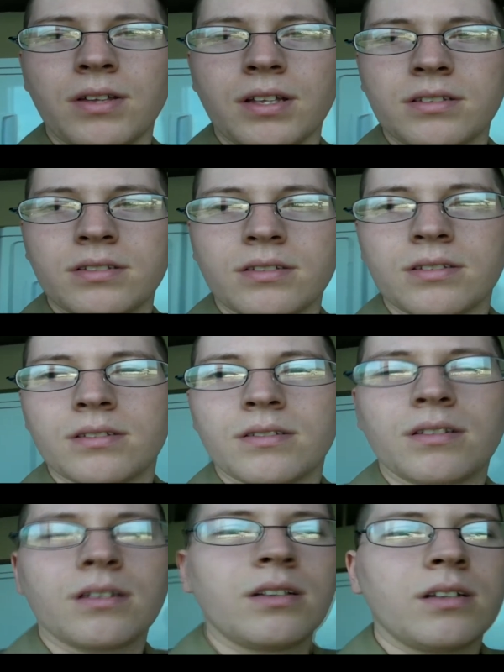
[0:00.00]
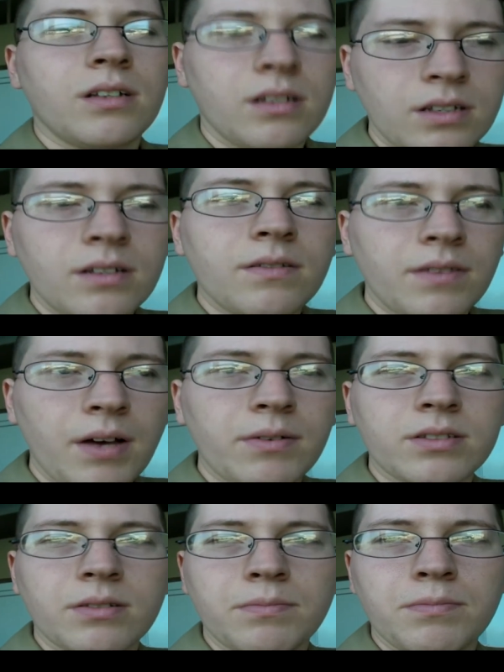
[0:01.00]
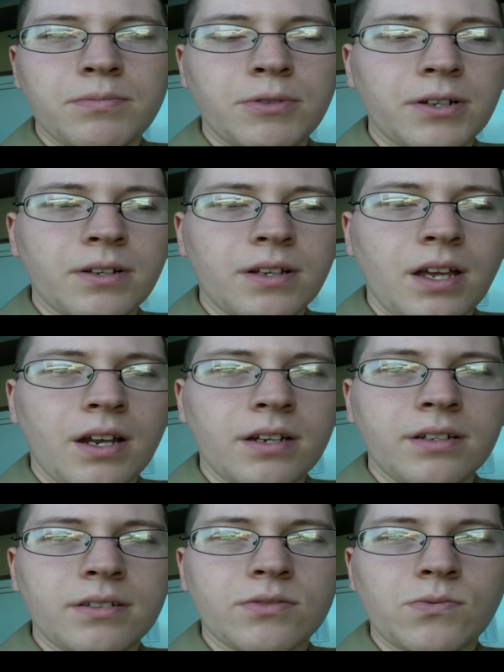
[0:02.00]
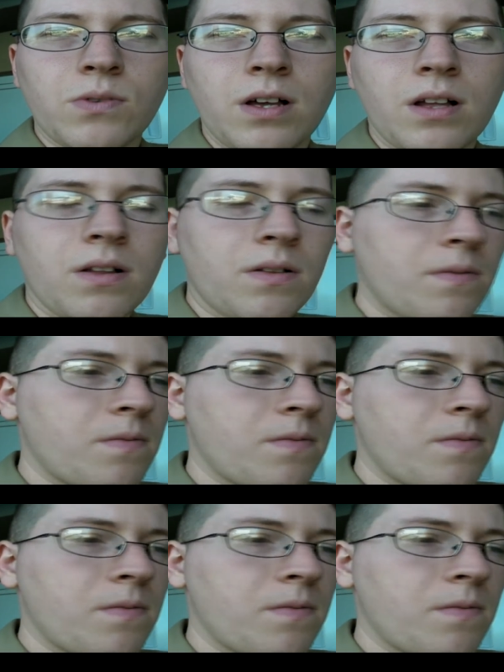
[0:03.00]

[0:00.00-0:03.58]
That's that one's a pretty good candidate as well.